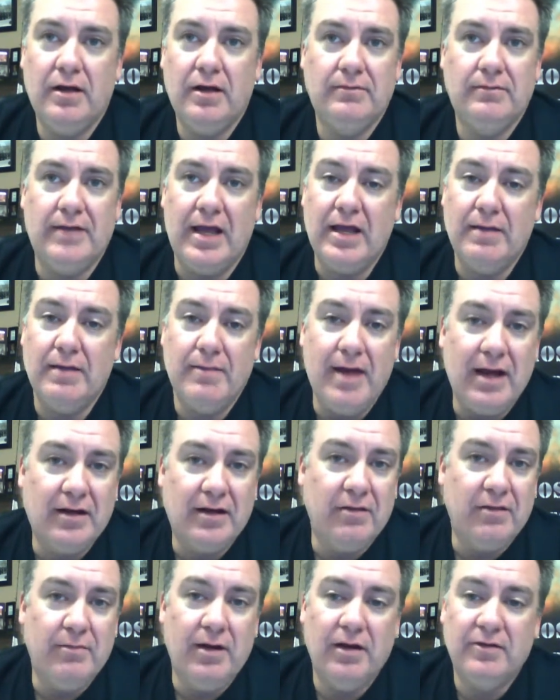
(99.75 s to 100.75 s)
uh, take it
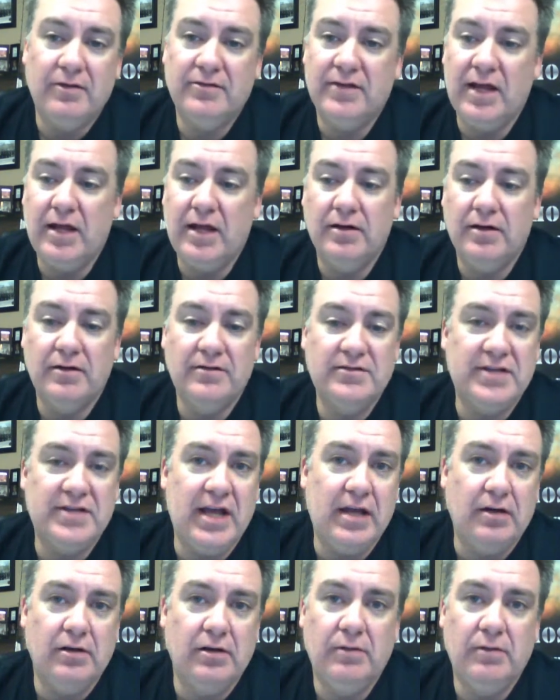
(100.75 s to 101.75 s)
back to the belt sander,
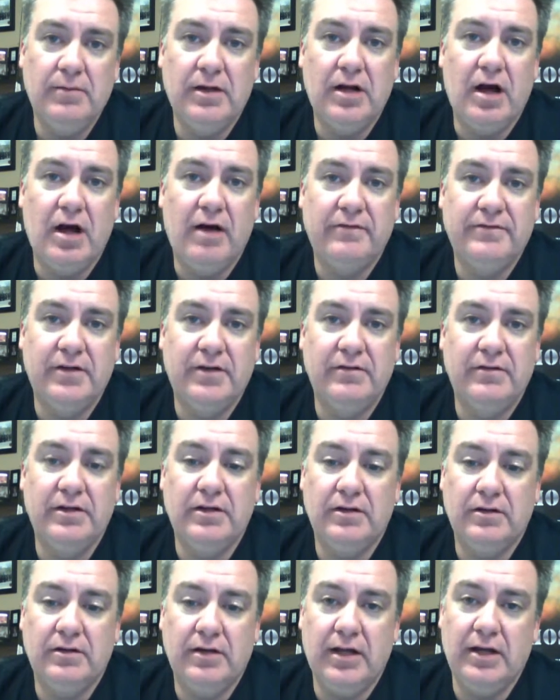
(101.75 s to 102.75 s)
sand a little bit off of
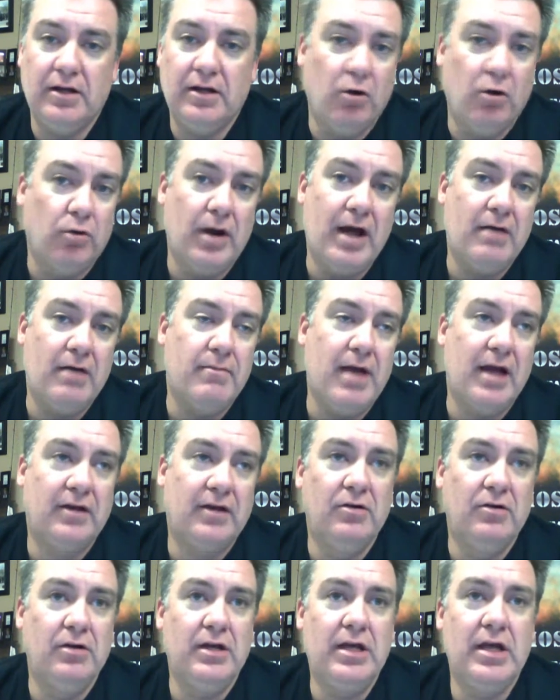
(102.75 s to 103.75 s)
it, and, and go right
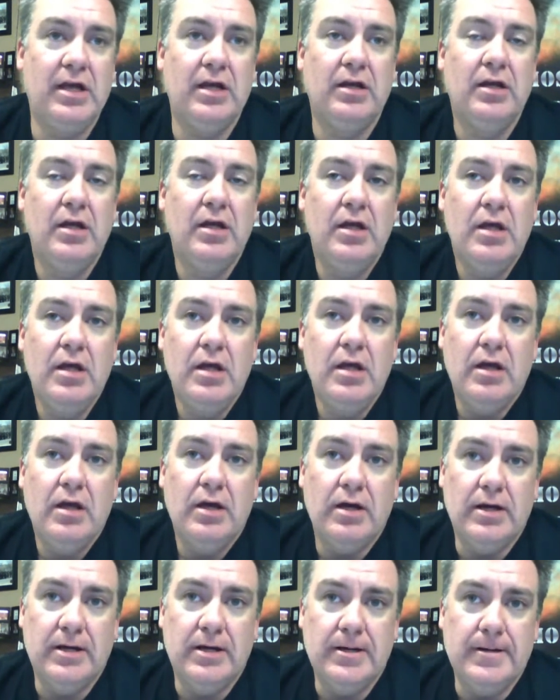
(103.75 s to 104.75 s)
back to it again.
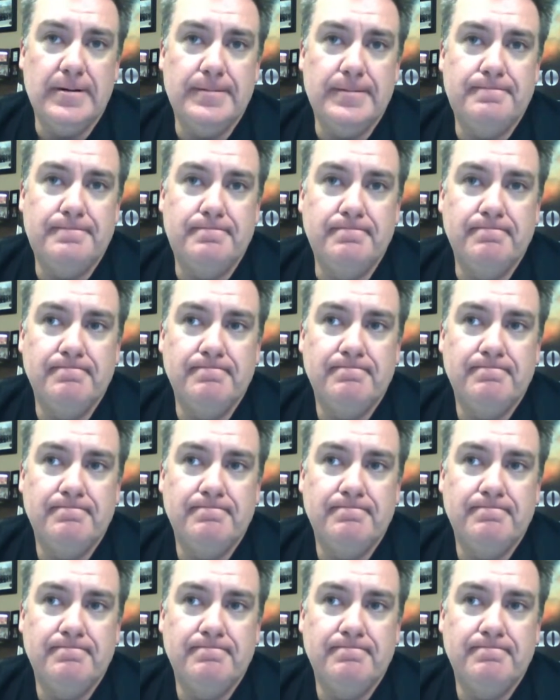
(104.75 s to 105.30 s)
Uh,